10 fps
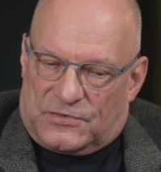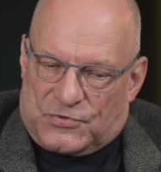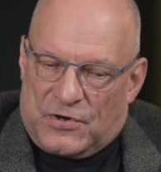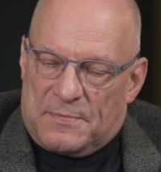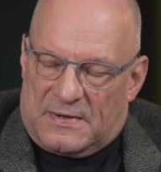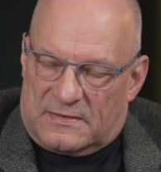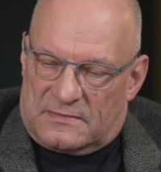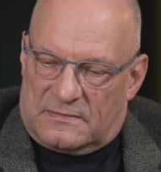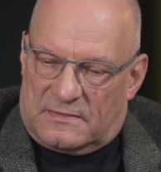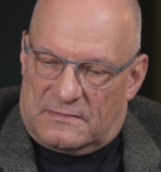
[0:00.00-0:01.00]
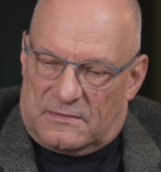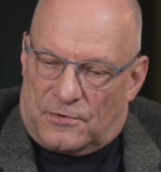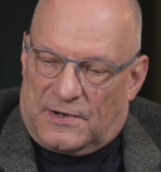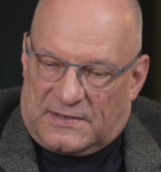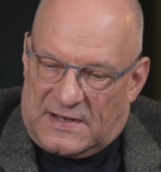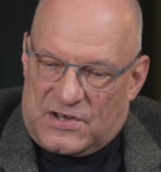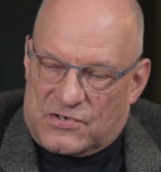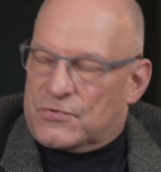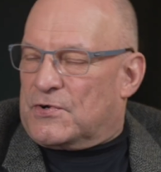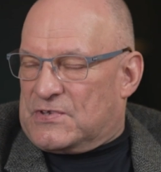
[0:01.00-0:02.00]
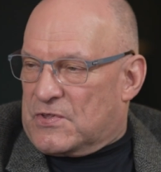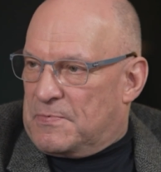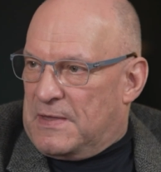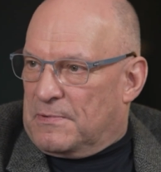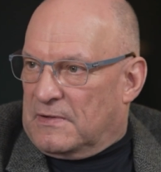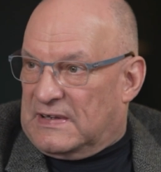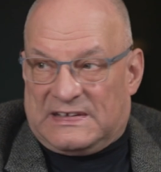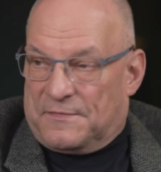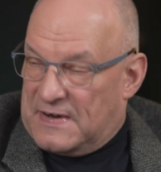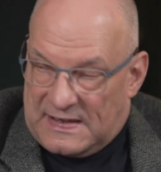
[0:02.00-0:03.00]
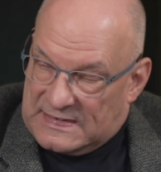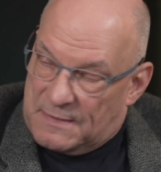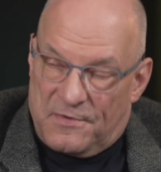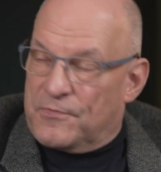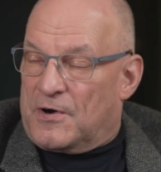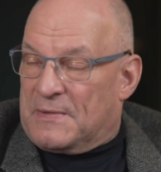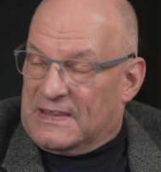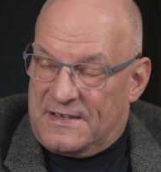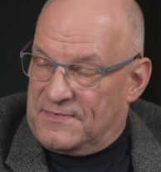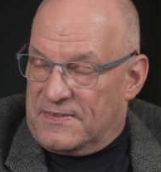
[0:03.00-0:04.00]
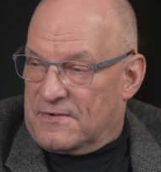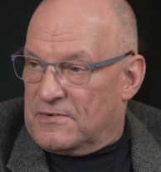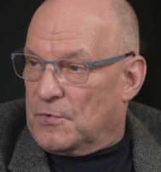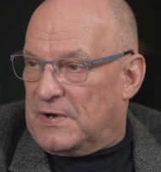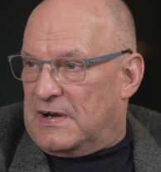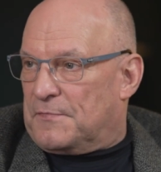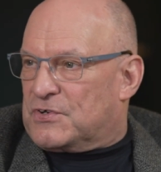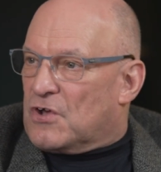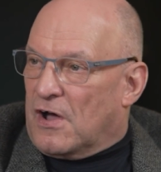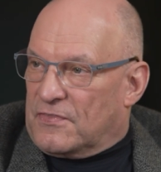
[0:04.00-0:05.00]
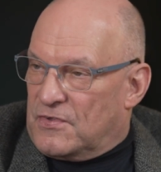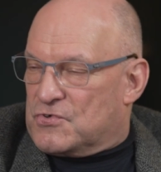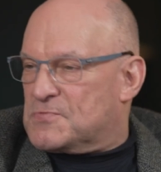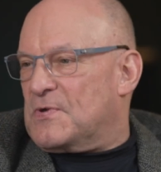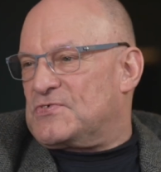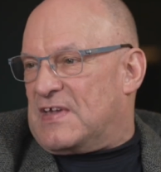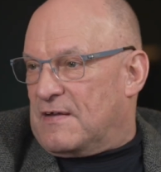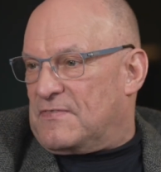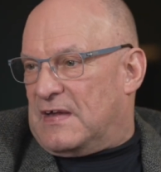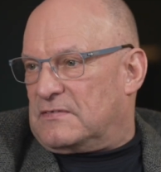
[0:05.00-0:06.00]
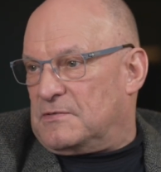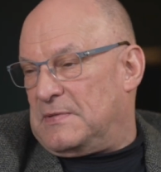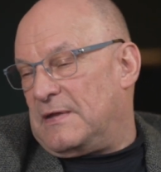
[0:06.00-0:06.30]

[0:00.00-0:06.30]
treatment, orientation towards other people. I'd never had that before in my life either. No one had ever taught that you're supposed to have that to me.